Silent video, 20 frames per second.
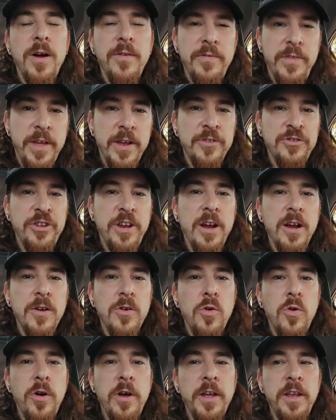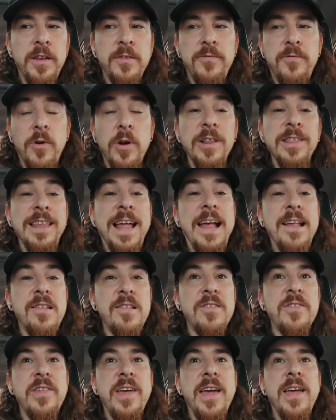of their Jericoin for
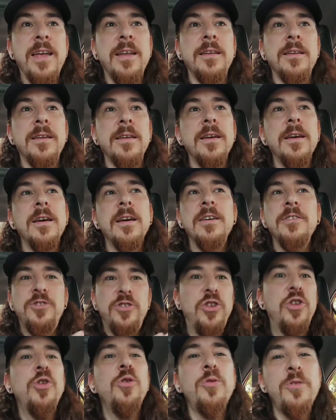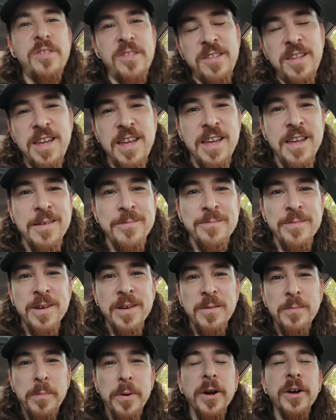less than 2 Steem
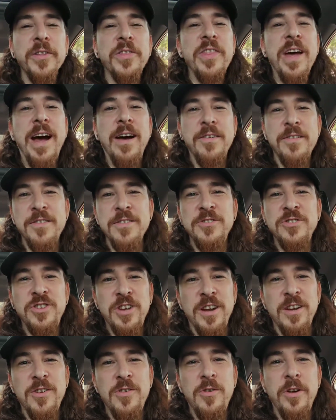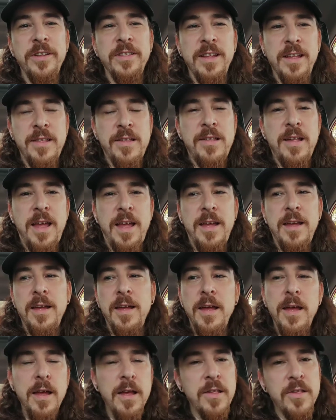per 1,000 Jericoin, let's say.
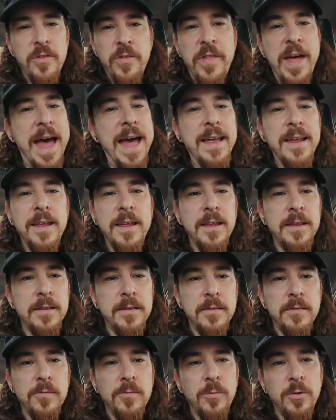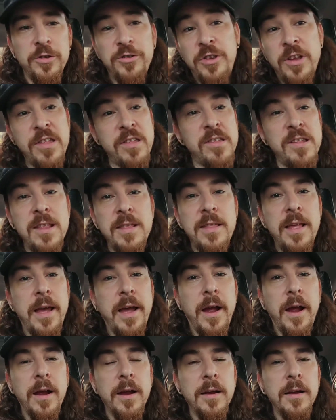So that will just sit
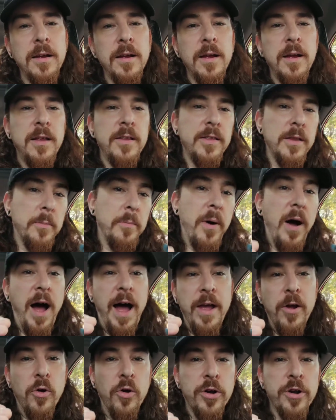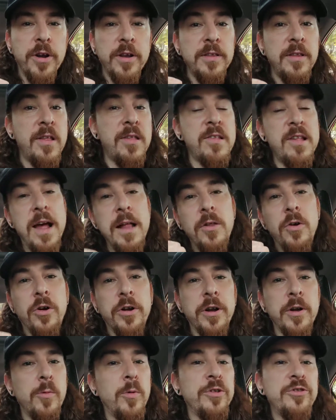there. The buy order and the sell
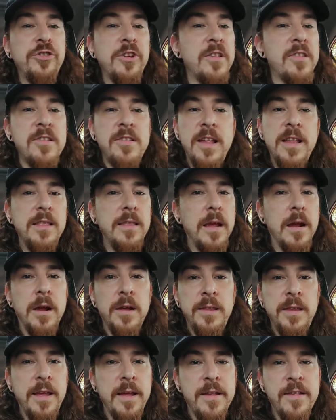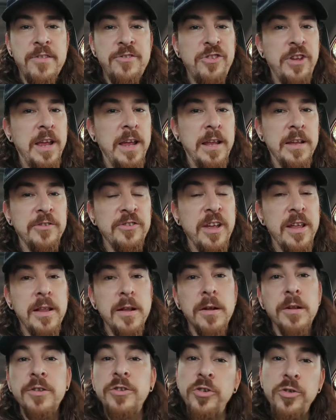order will just sit there in the exchange, and
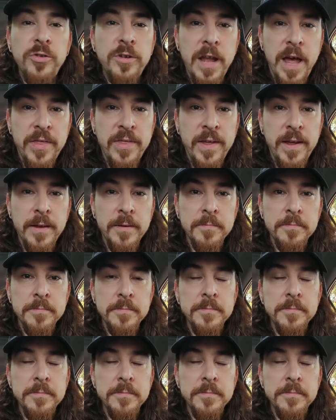it'll do nothing.